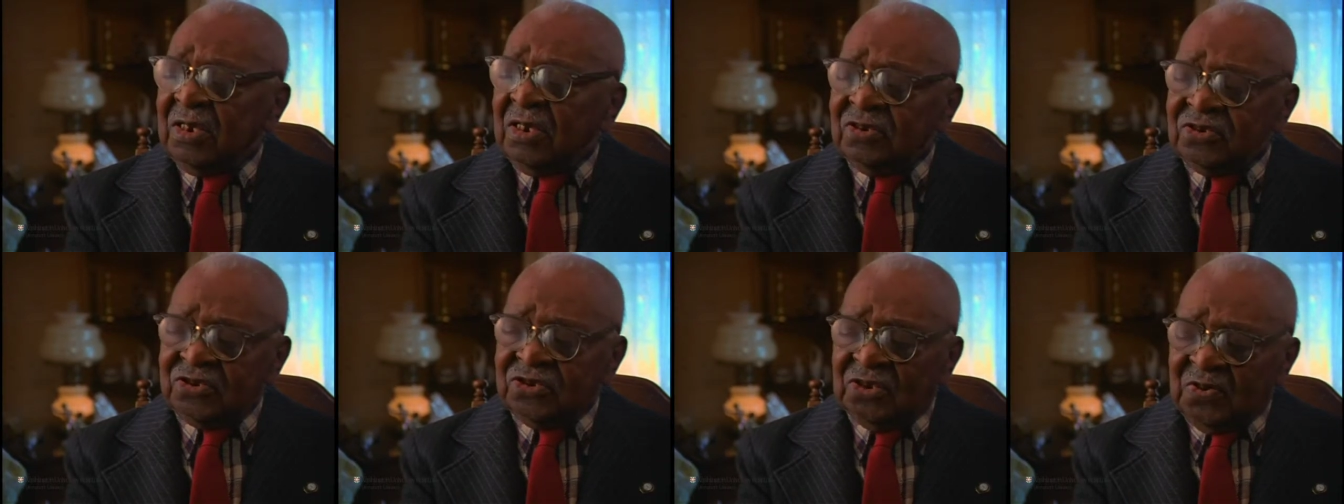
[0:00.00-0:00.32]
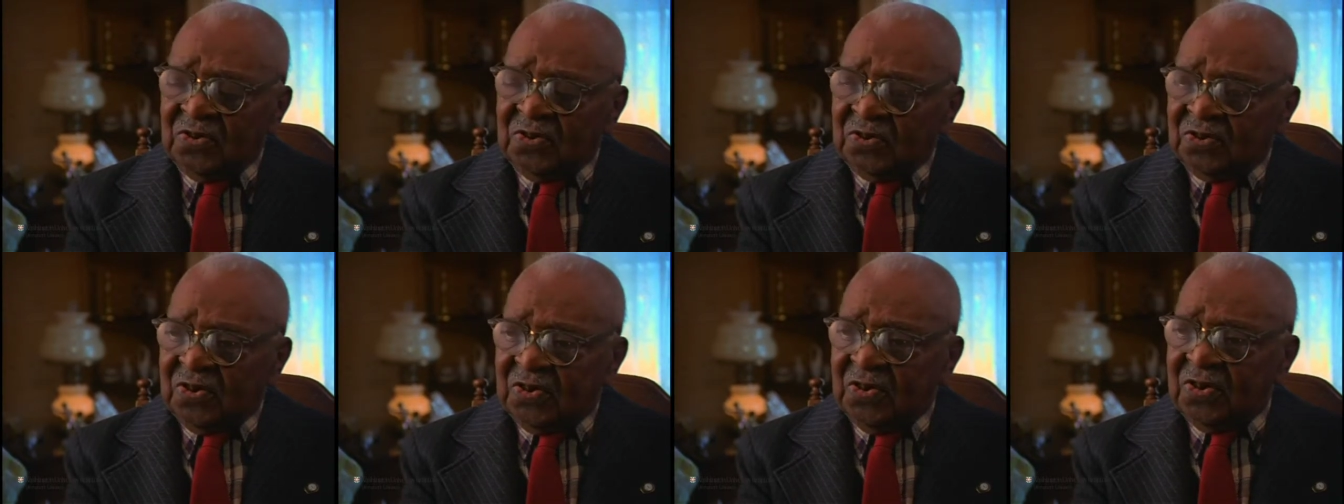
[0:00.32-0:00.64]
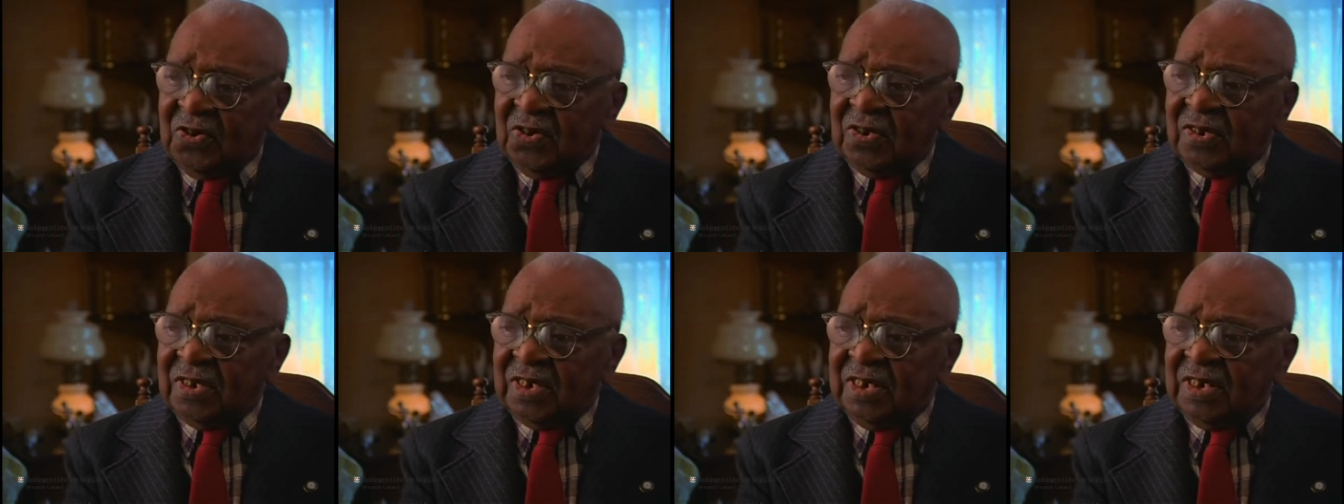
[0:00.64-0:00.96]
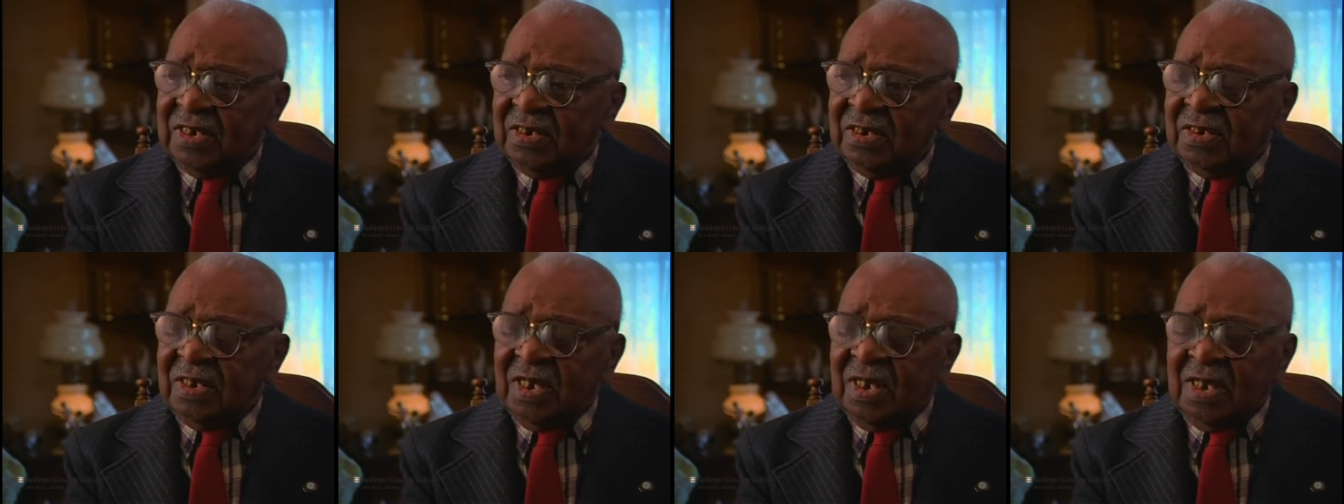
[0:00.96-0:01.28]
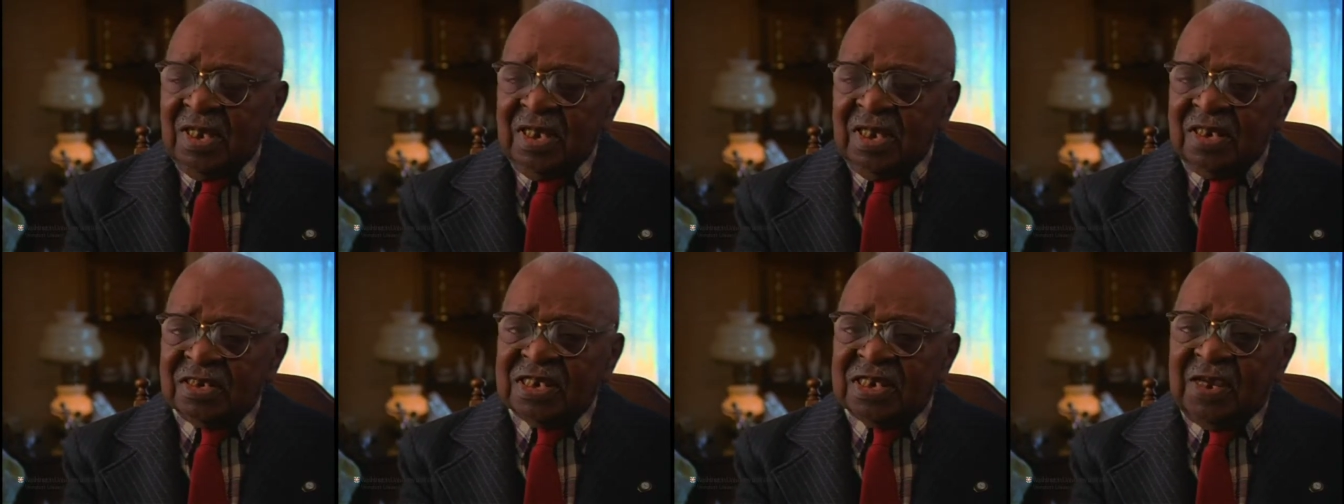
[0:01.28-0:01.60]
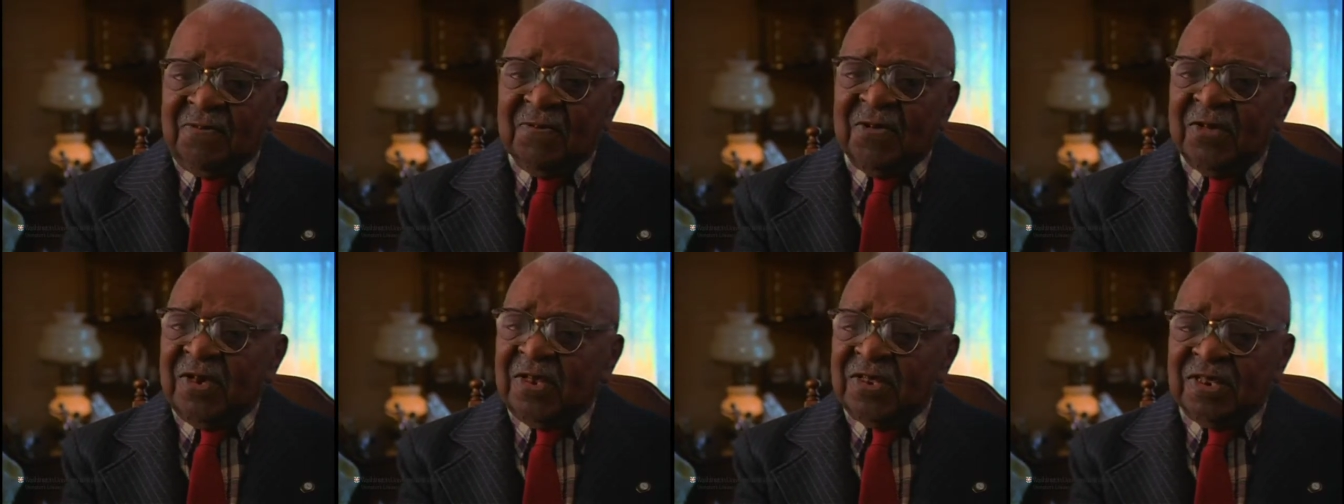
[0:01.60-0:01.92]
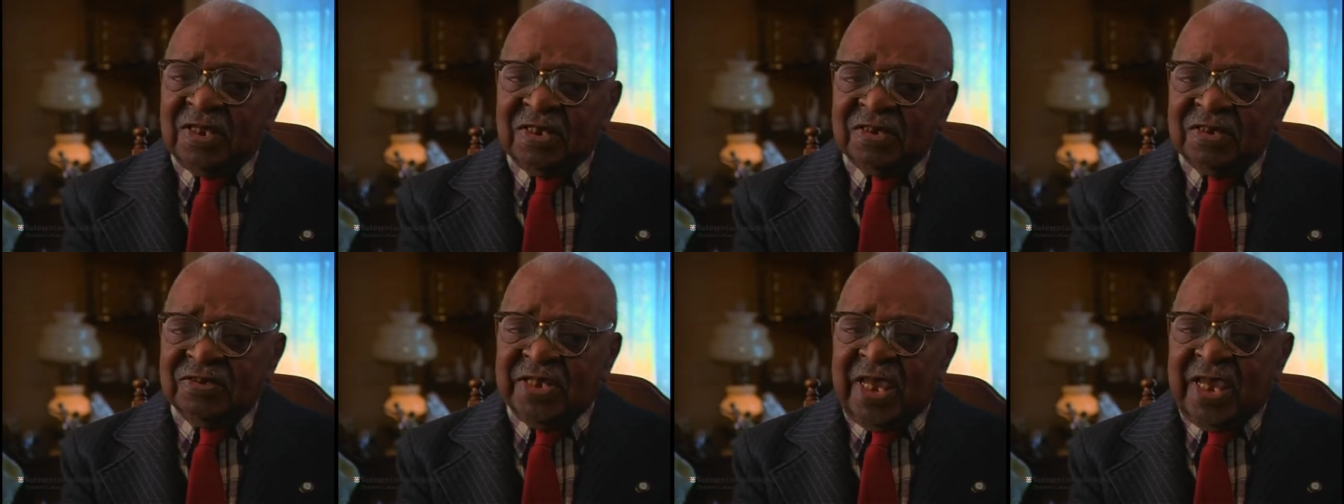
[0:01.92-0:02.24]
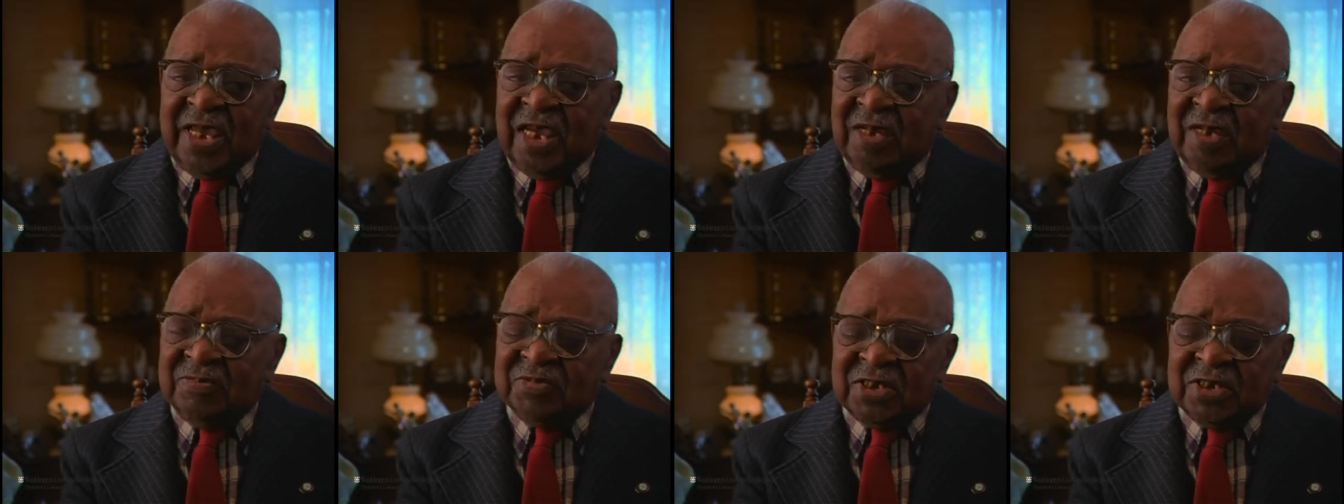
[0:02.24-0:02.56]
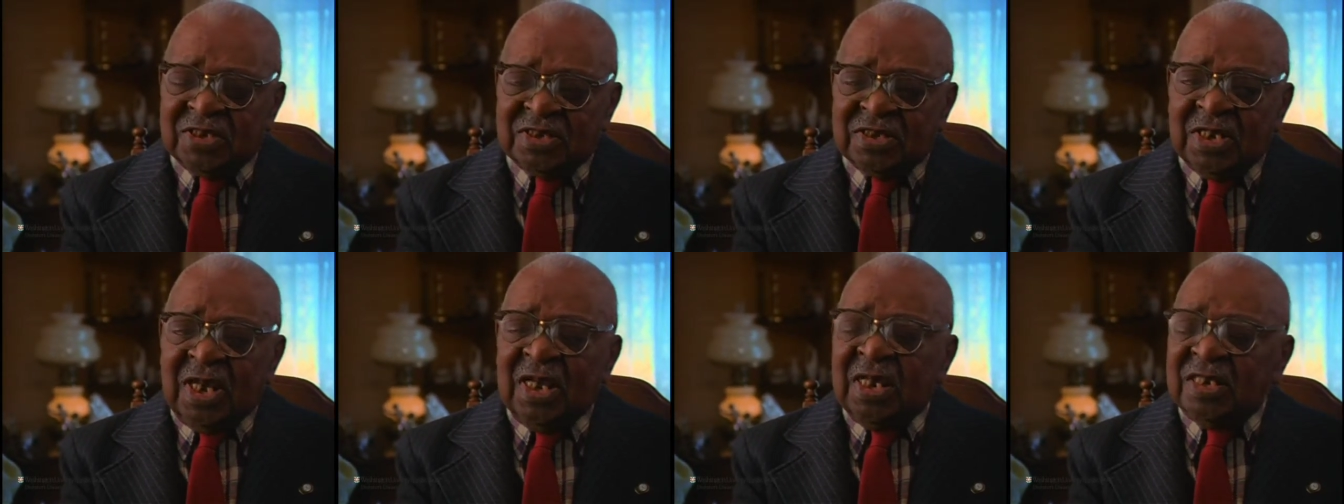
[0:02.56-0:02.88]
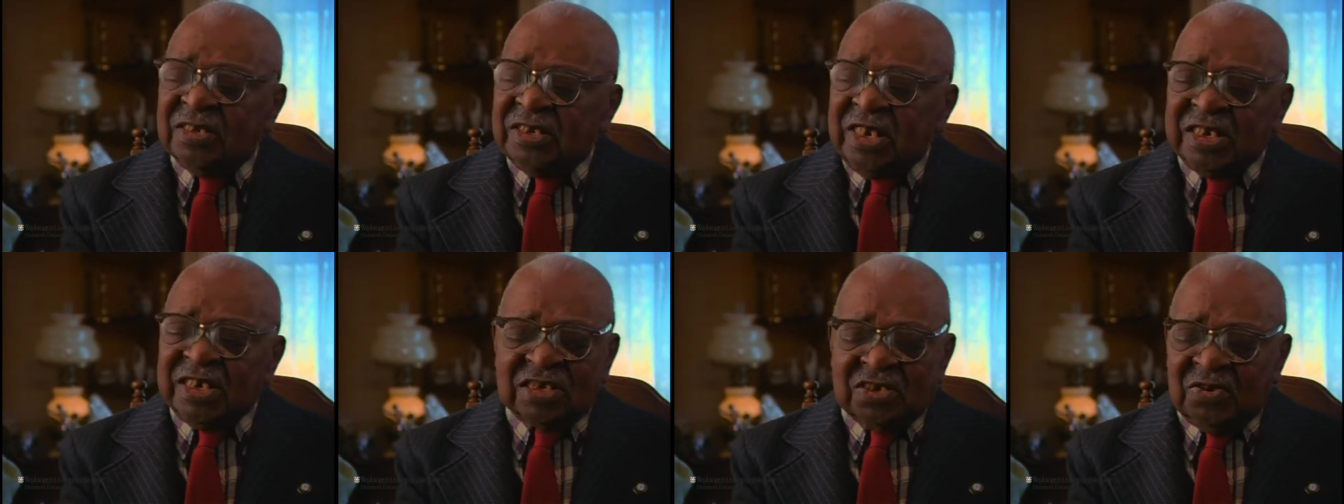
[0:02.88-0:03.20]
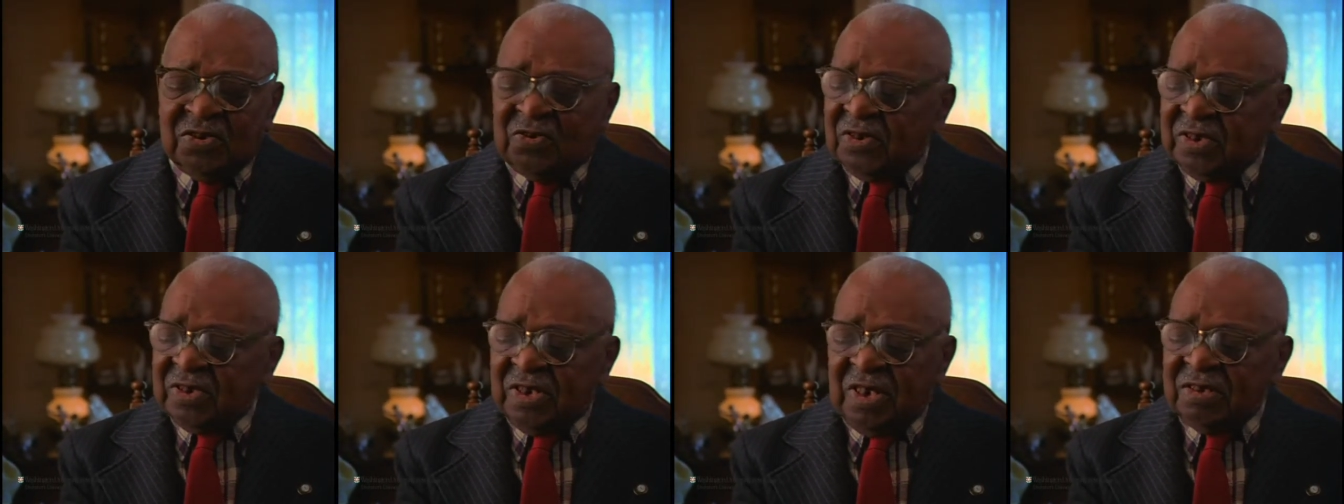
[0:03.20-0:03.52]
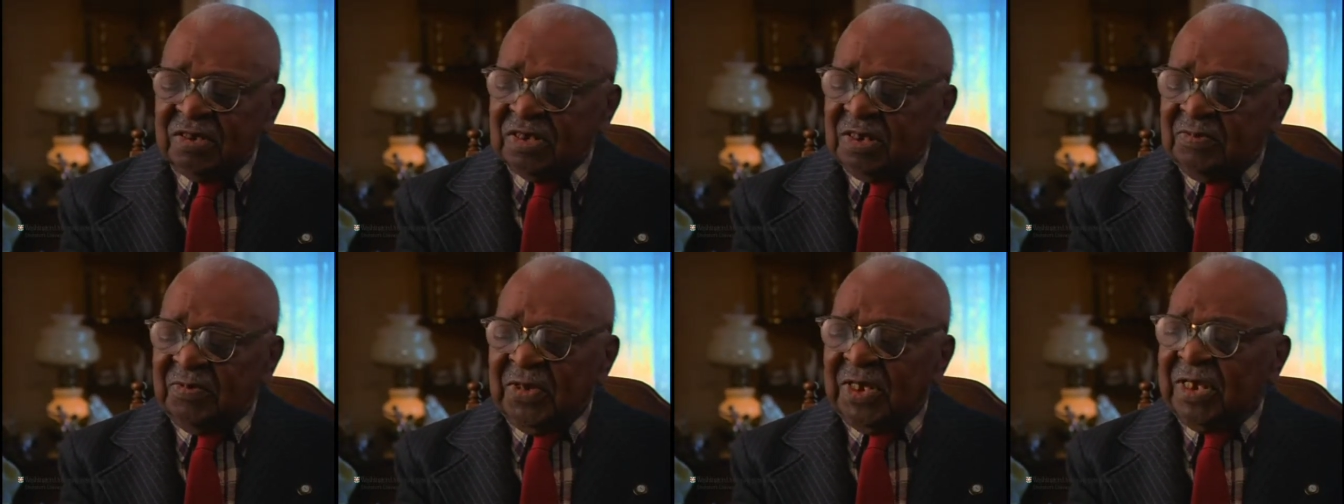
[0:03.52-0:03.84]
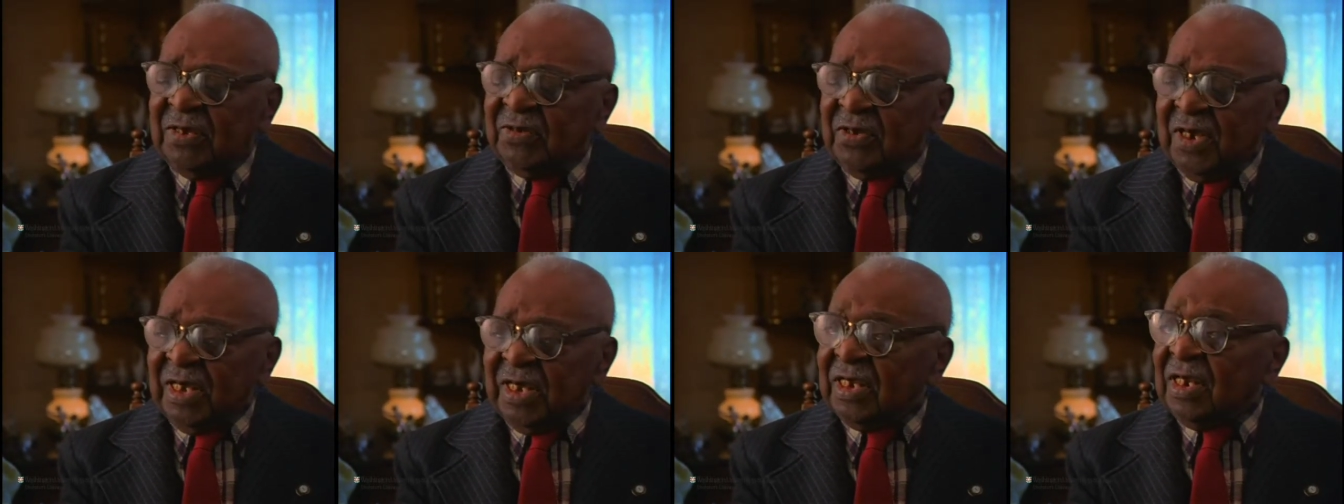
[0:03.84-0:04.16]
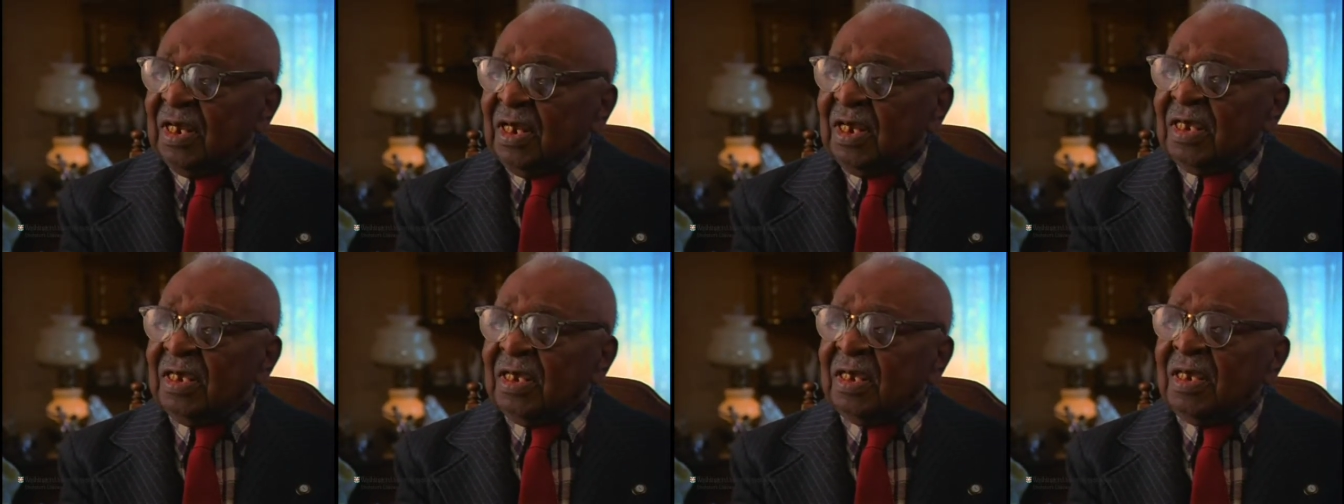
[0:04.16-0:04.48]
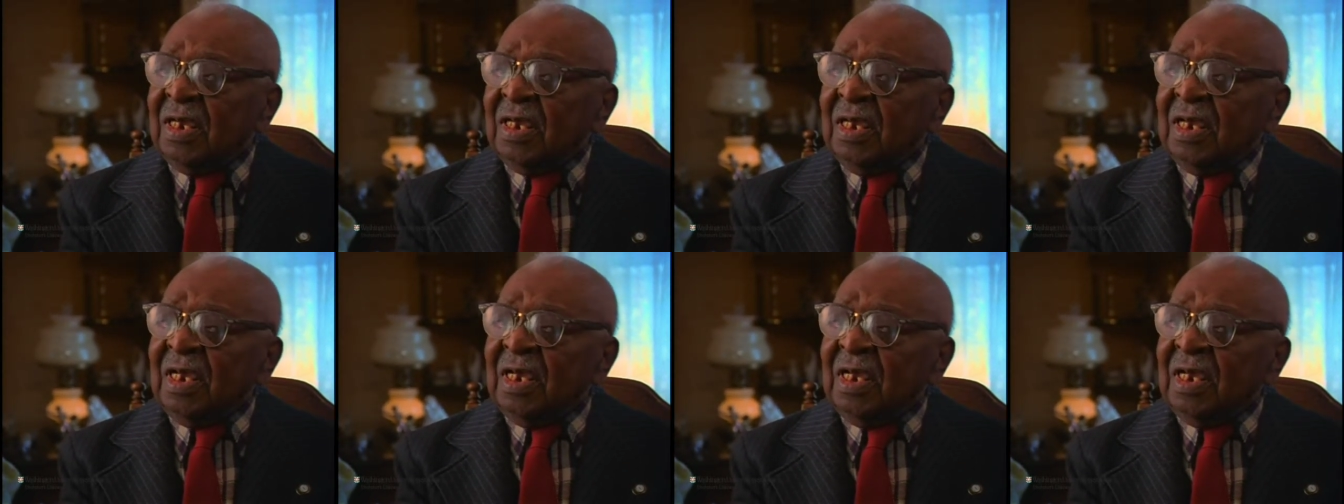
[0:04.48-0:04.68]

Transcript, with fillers: Joe Cook and several other names that just don't come to me readily